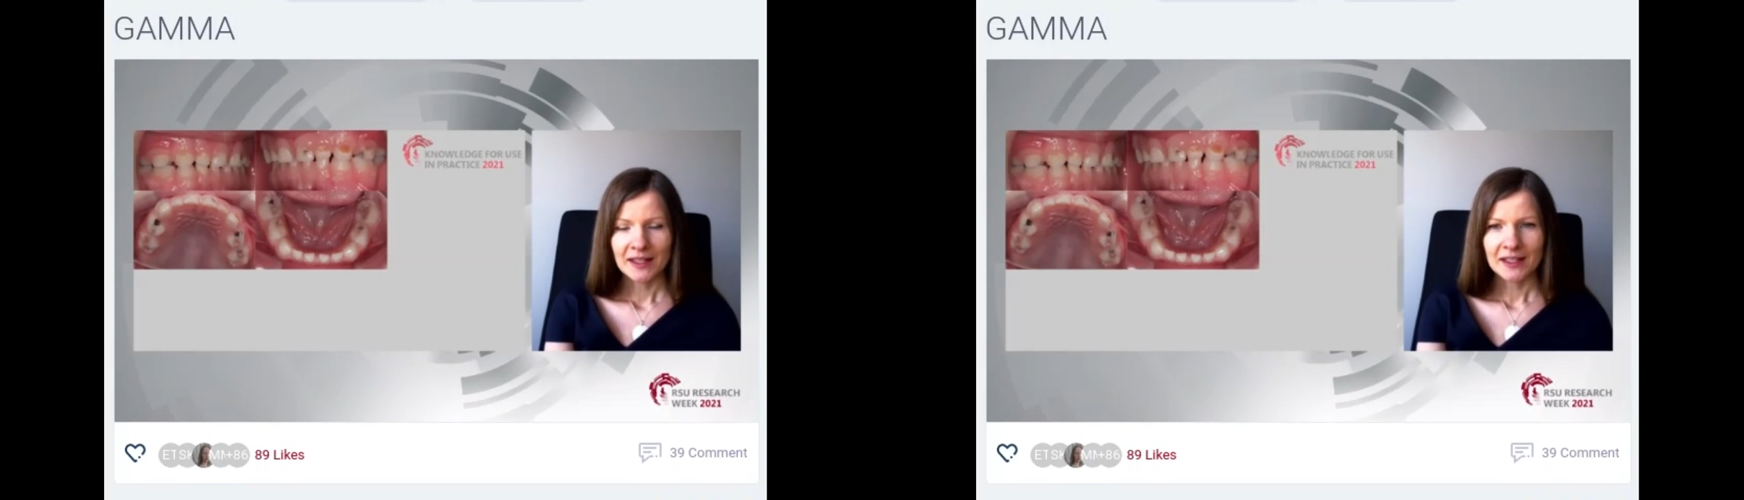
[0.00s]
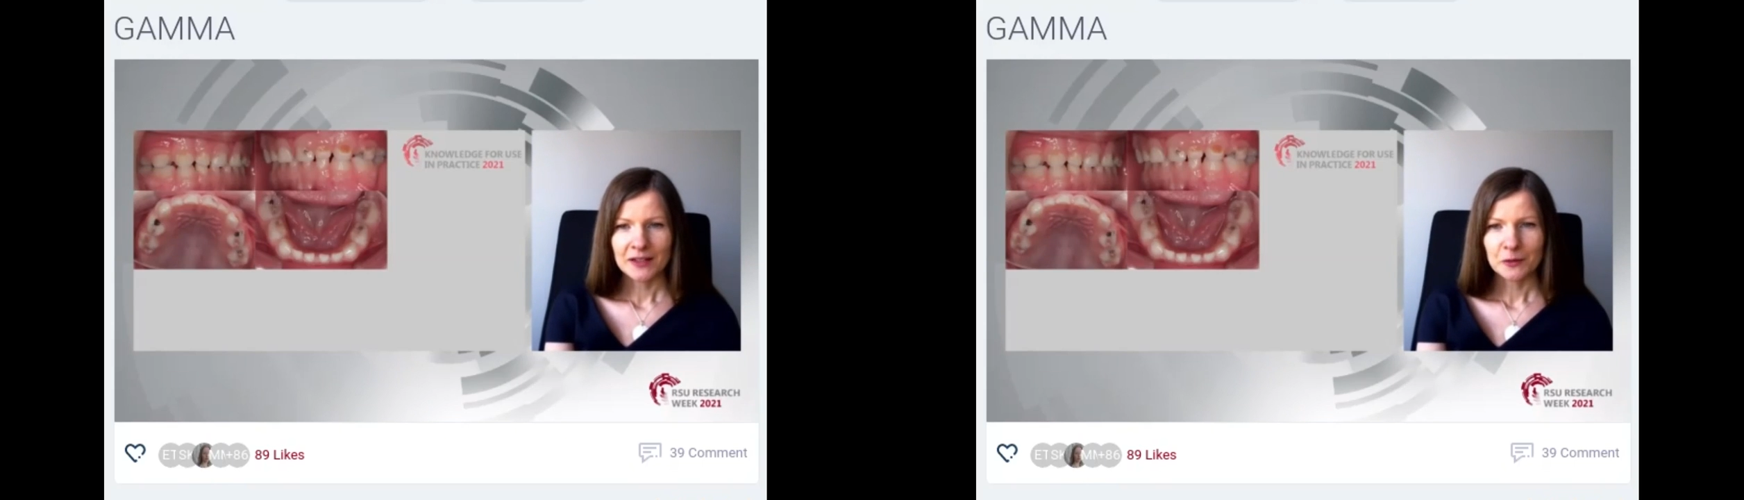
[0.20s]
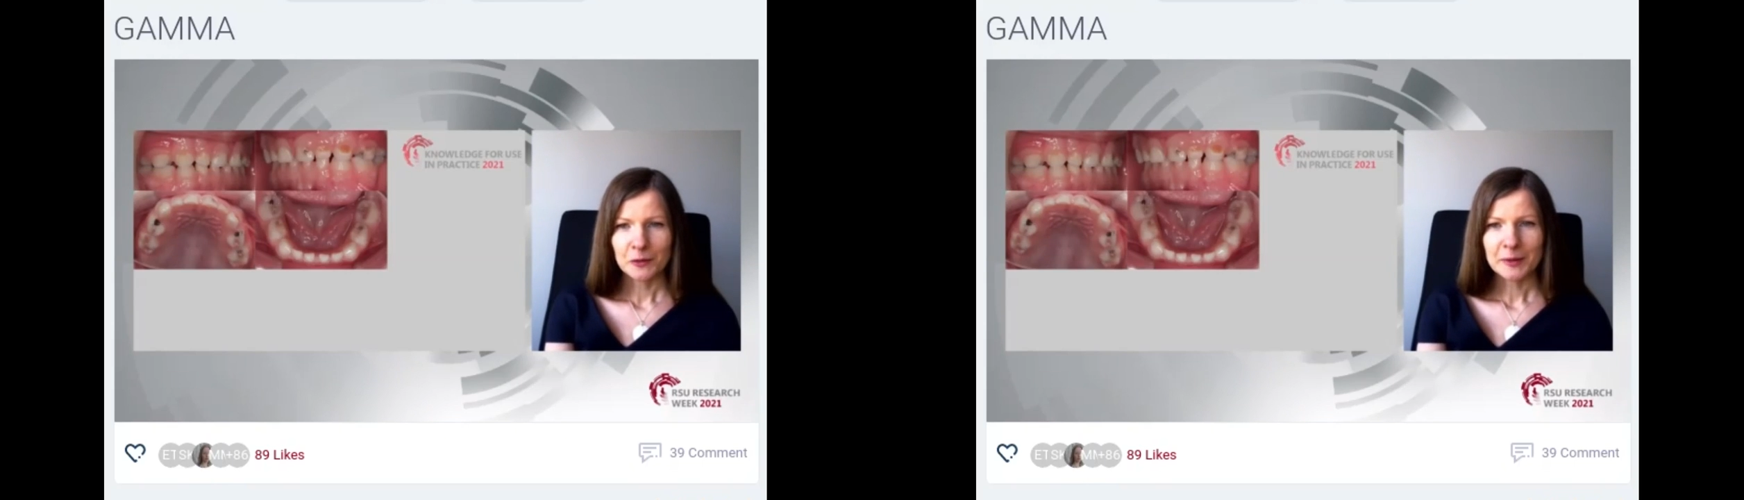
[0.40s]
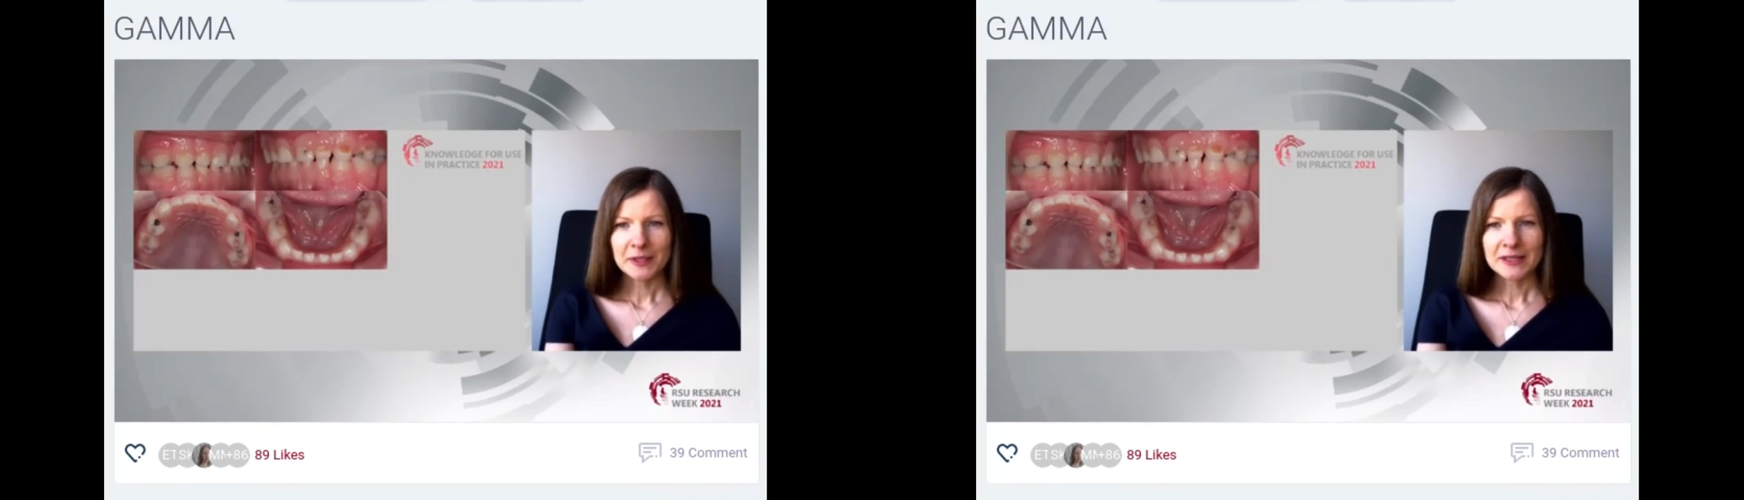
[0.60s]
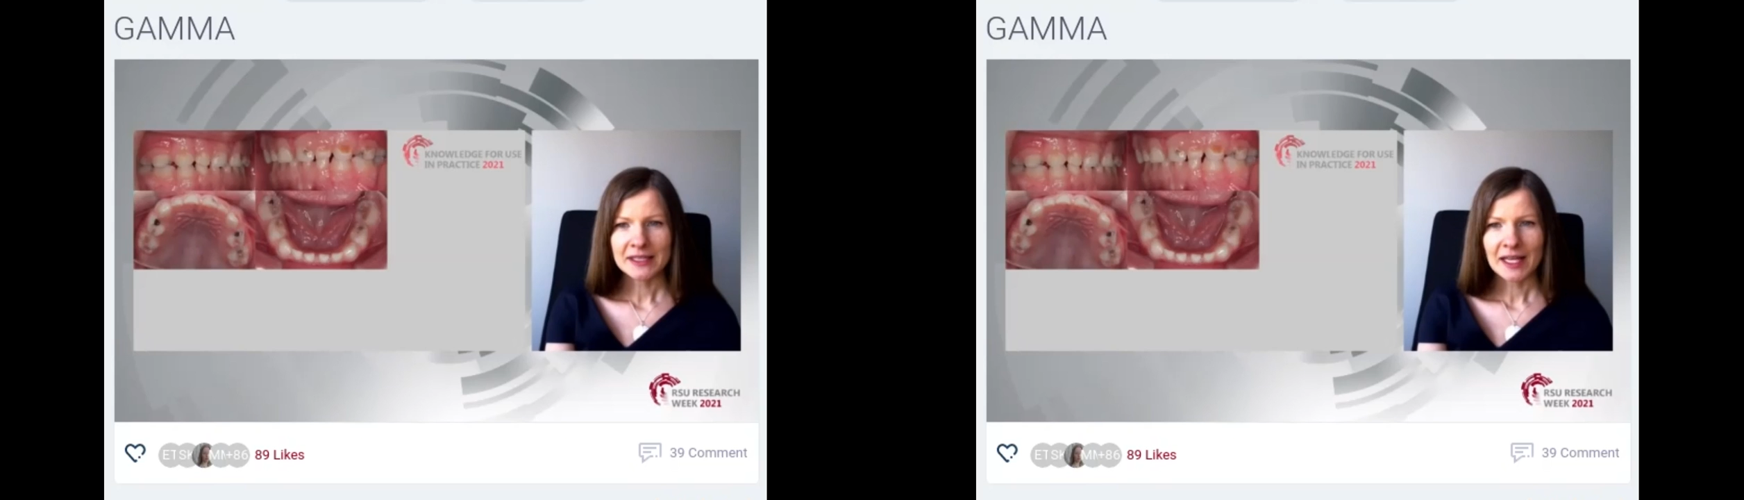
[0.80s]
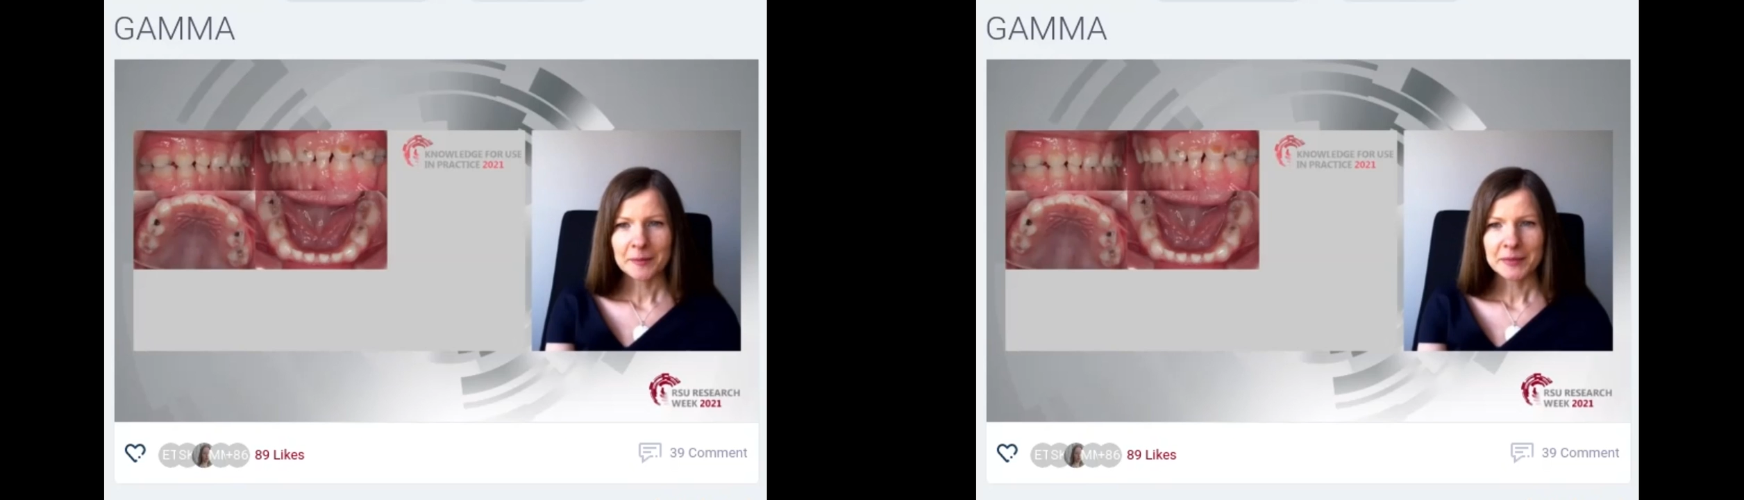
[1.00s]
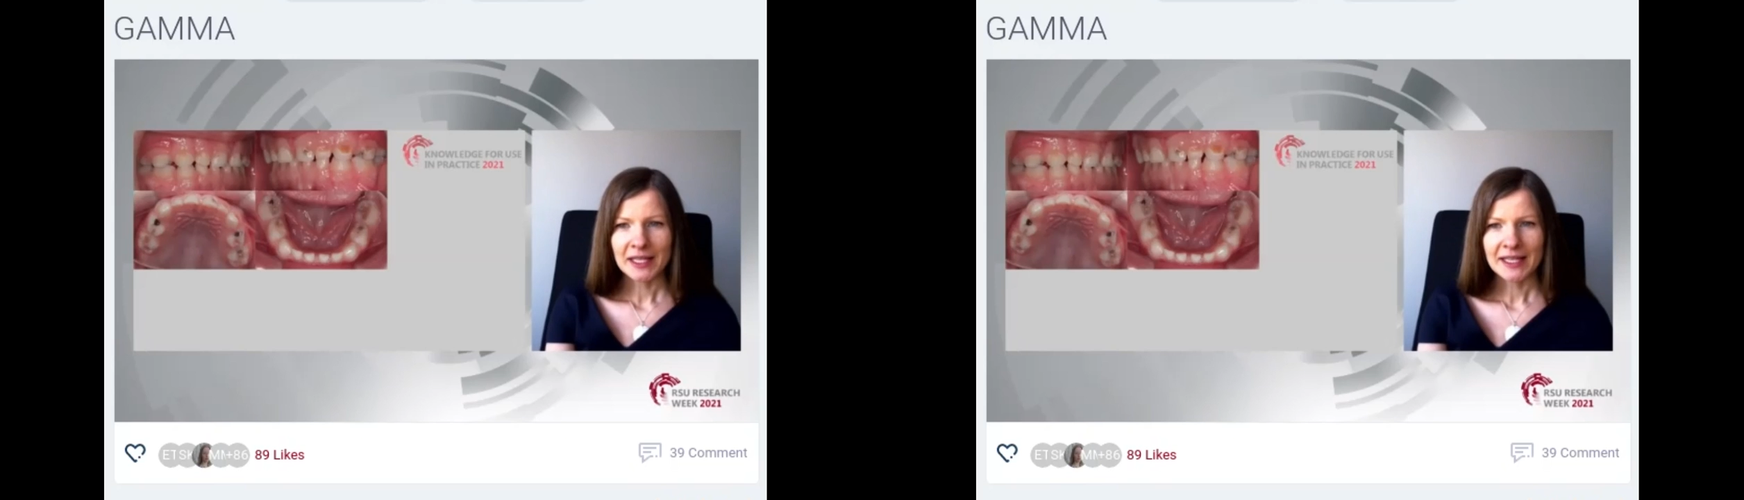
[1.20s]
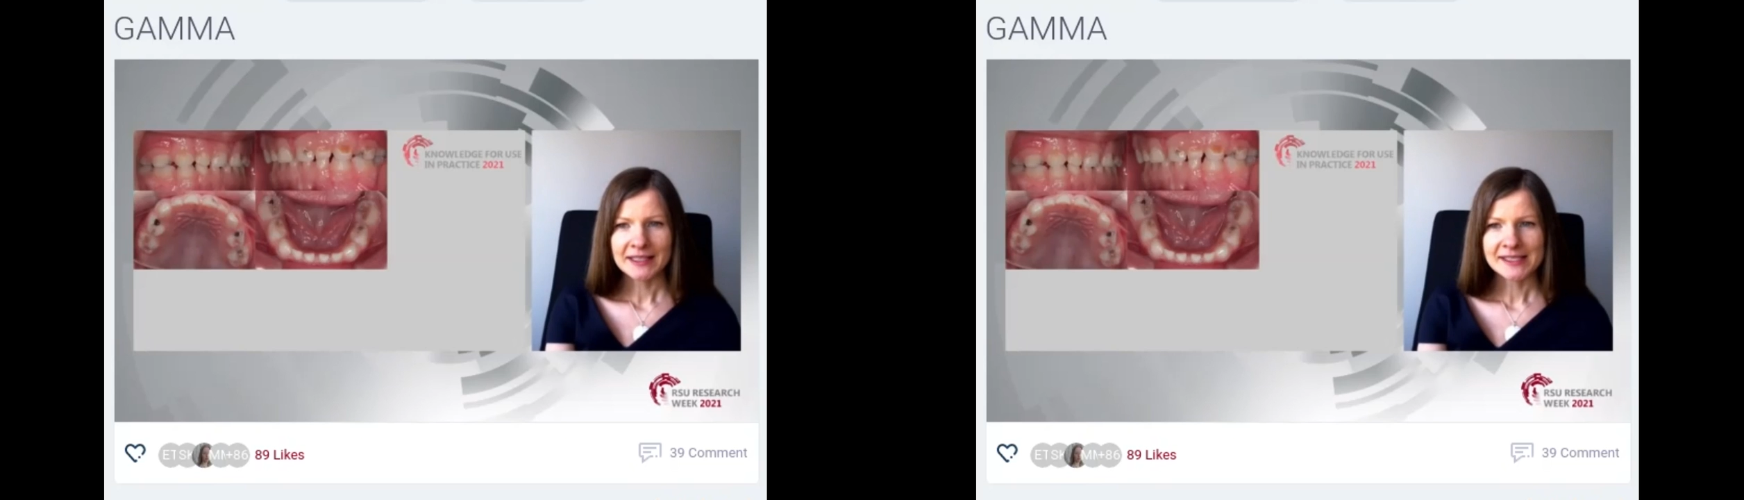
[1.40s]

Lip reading: If we will apply